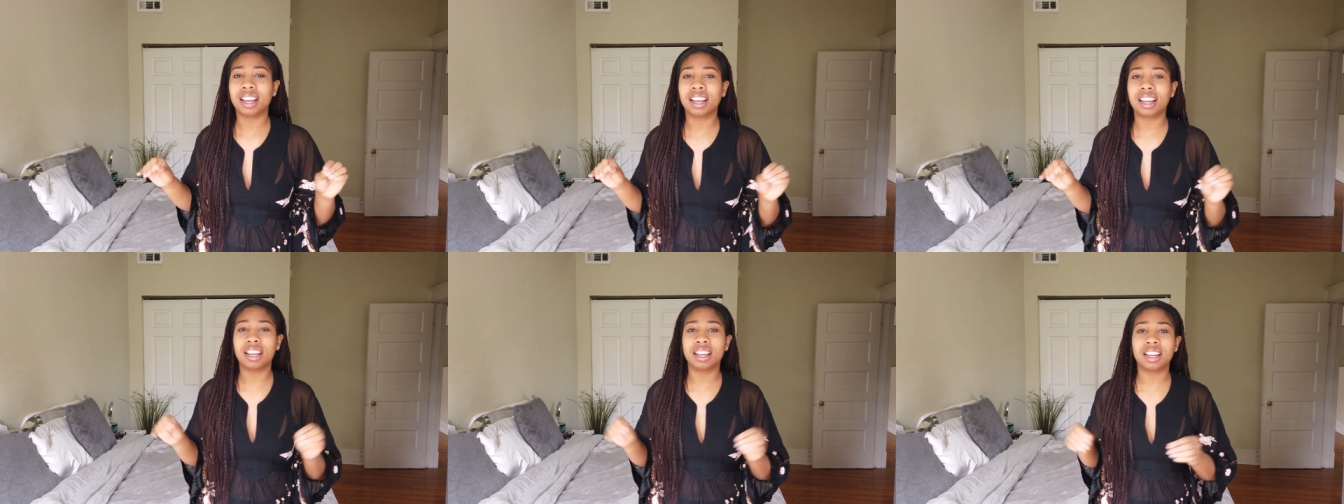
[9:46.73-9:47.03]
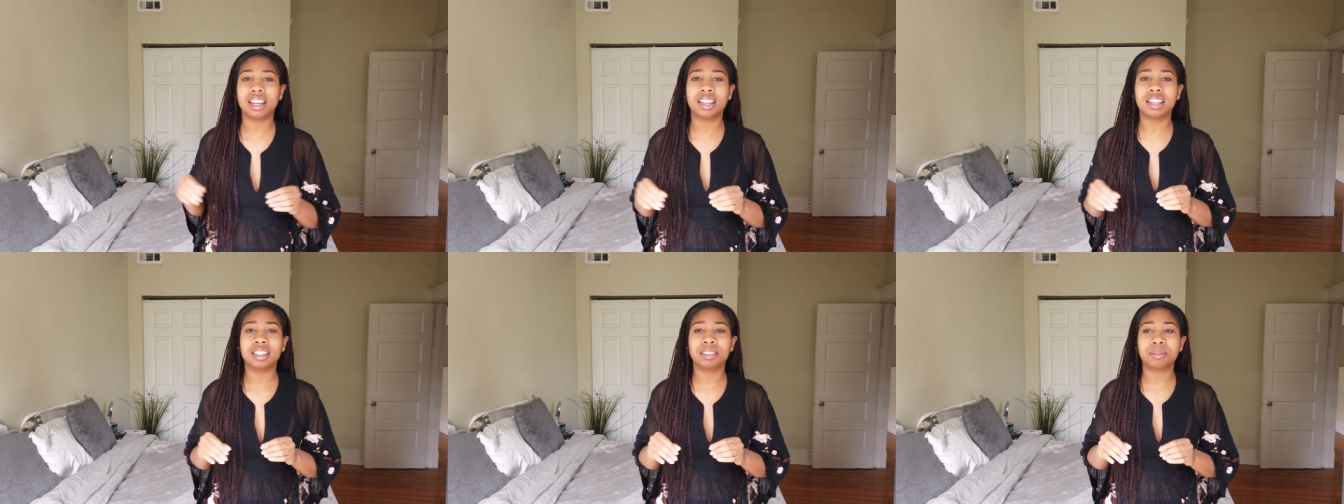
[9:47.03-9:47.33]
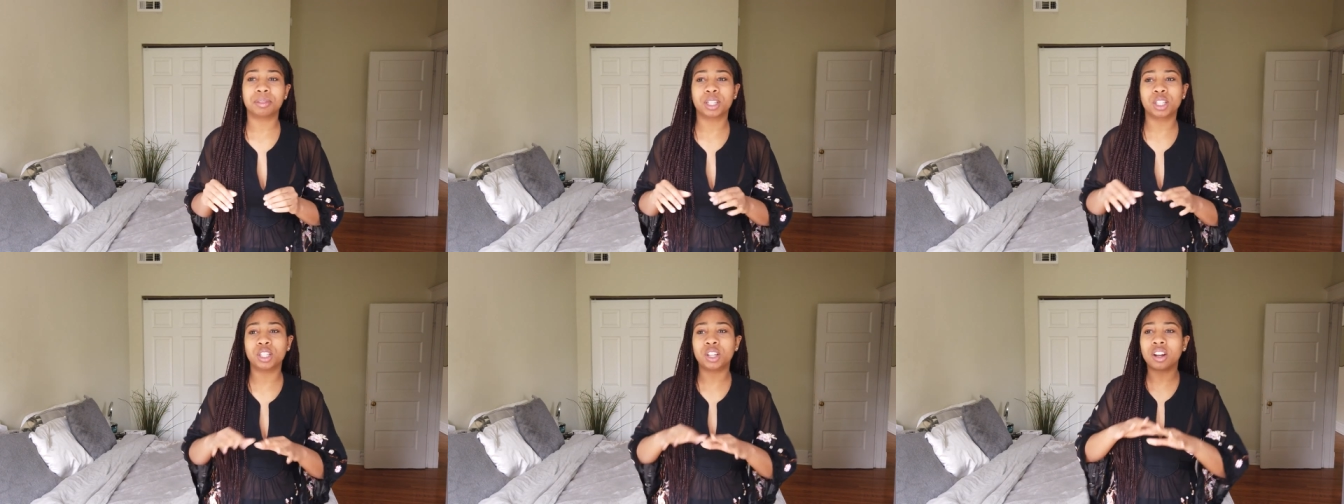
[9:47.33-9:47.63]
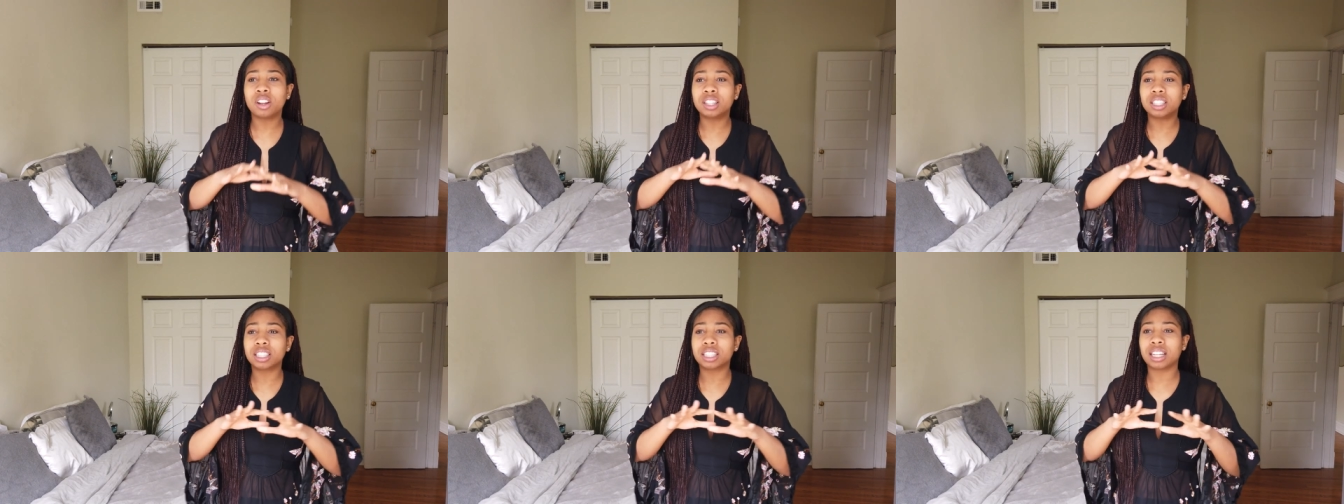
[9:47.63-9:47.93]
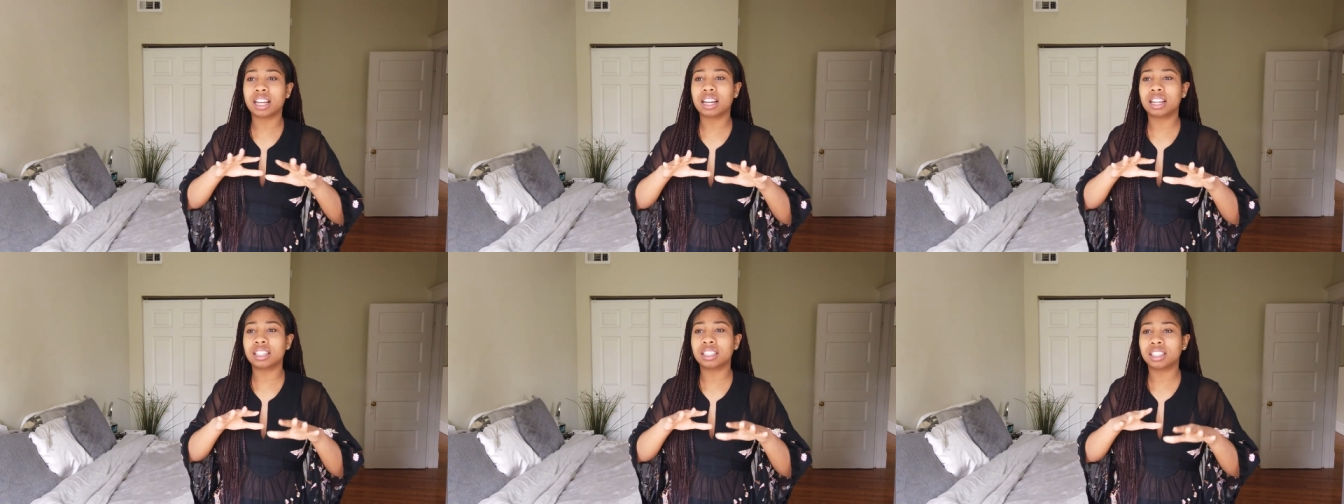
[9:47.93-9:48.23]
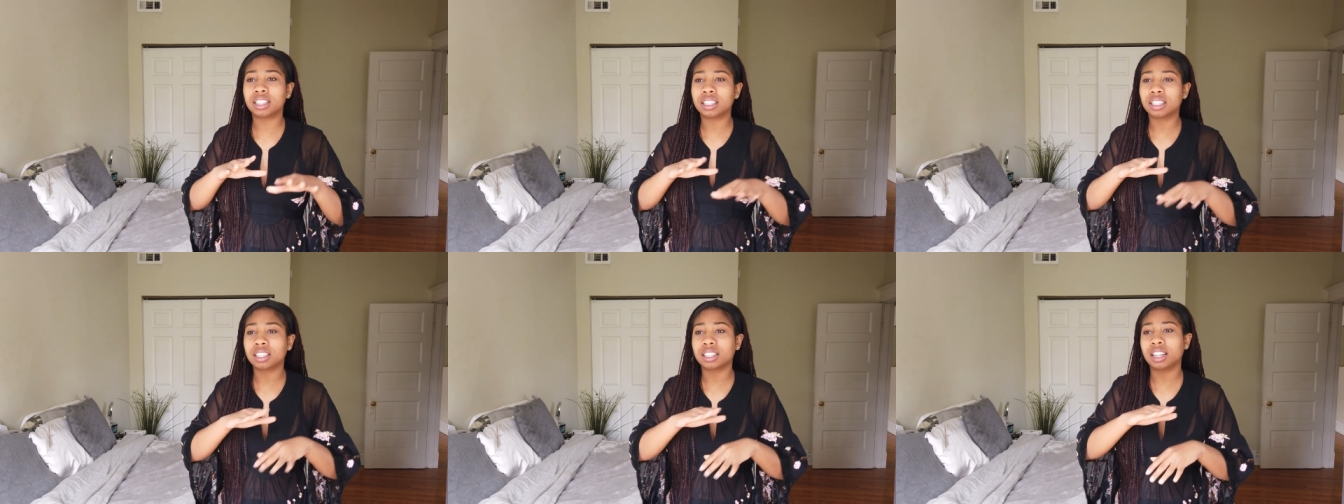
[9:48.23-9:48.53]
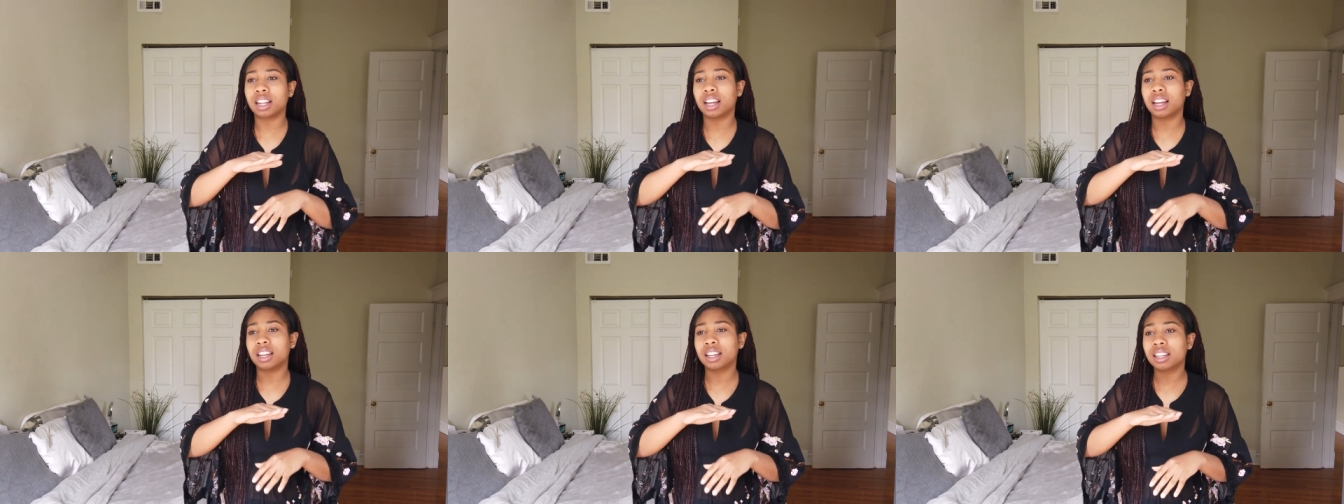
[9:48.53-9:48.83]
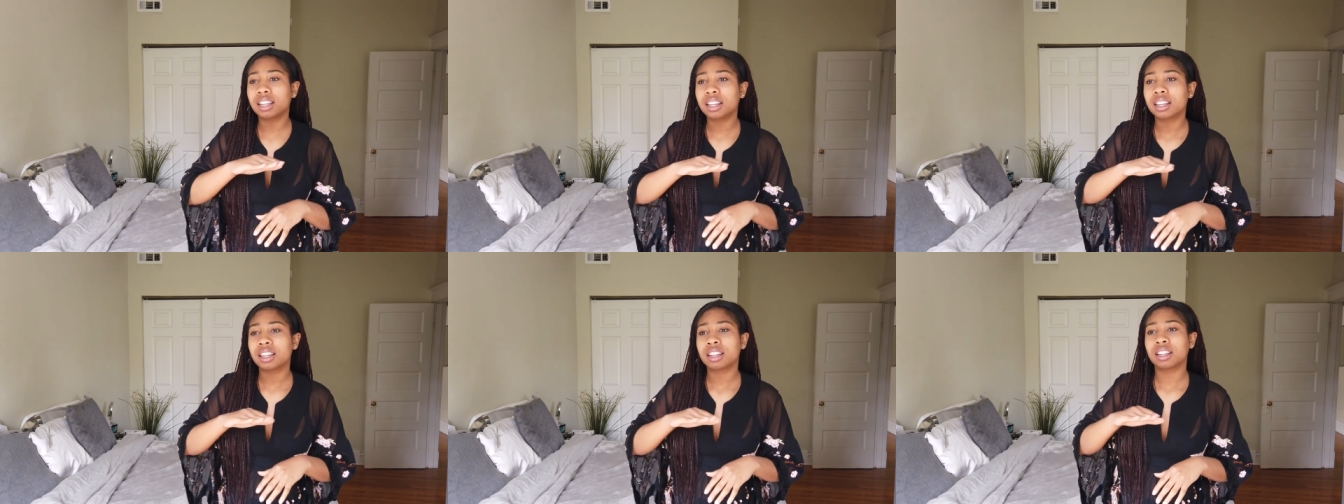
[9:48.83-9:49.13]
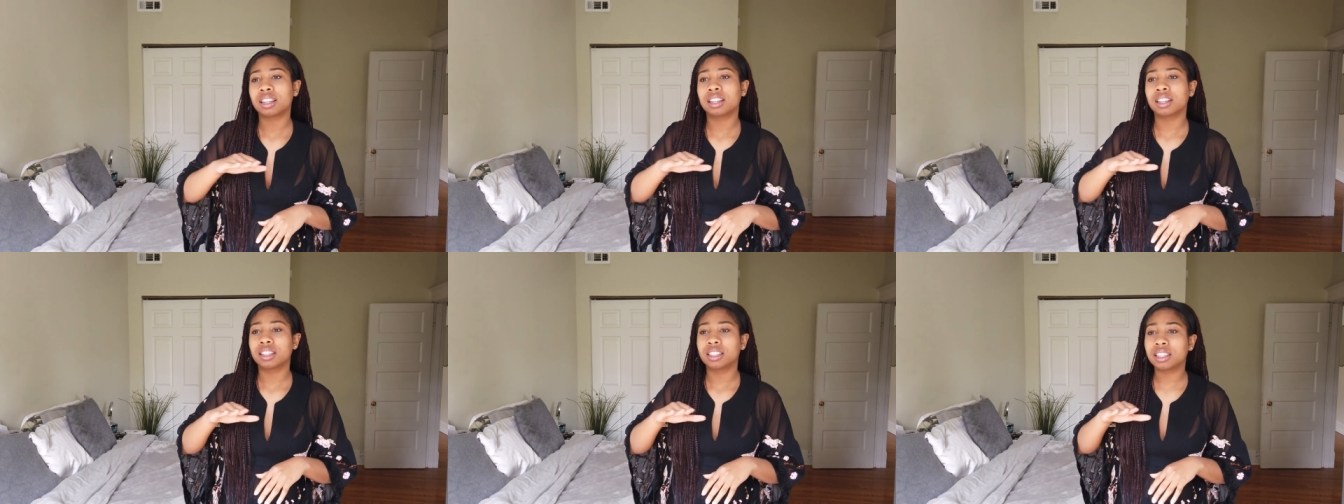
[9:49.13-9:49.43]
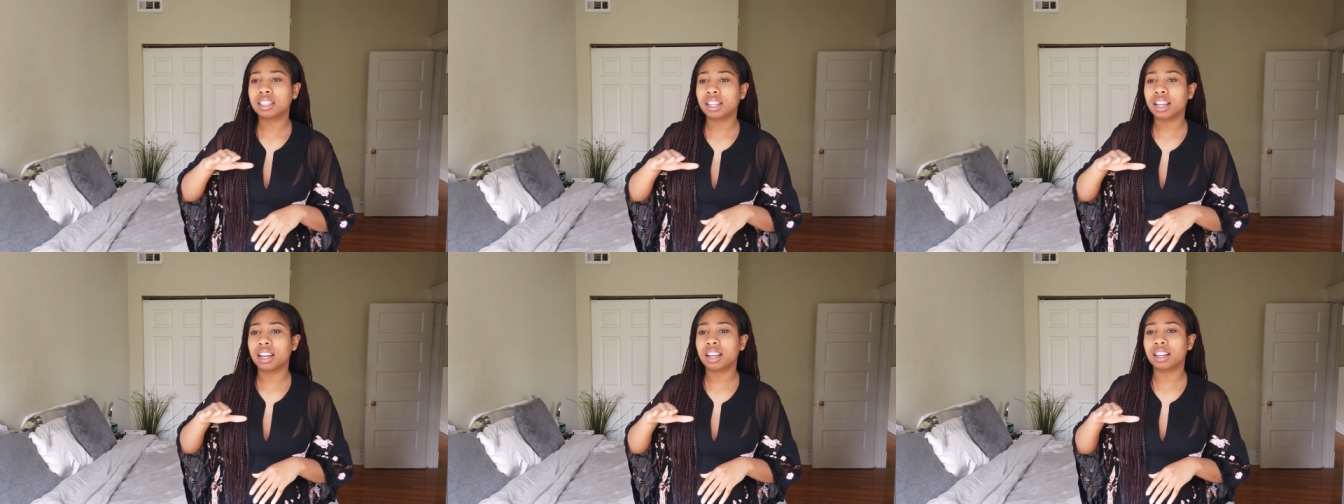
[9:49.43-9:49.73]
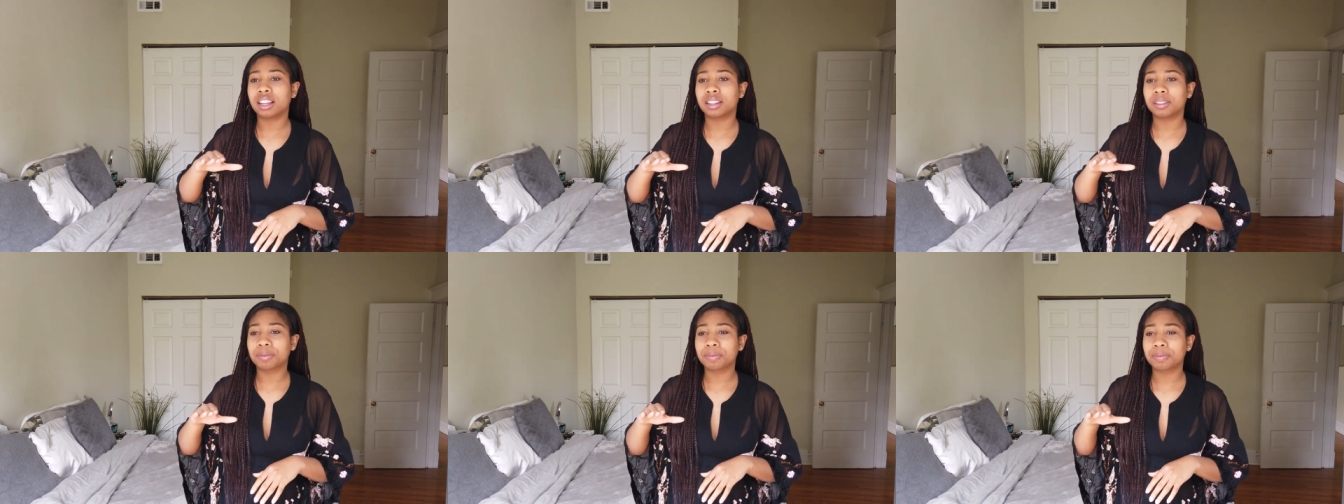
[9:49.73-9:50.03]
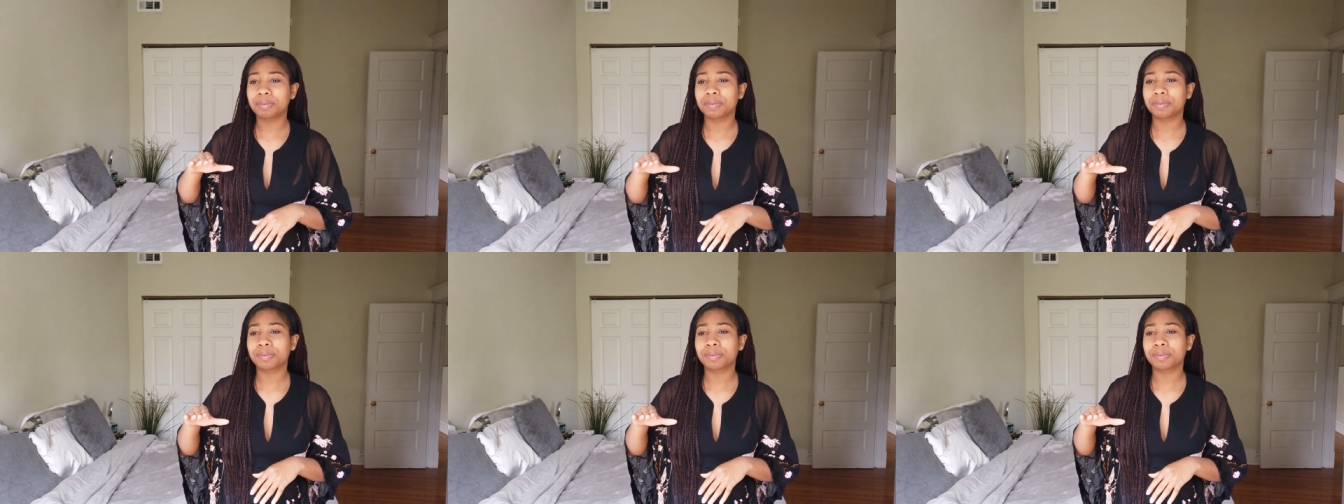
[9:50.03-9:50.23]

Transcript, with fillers: and Condola's kind of just like steady.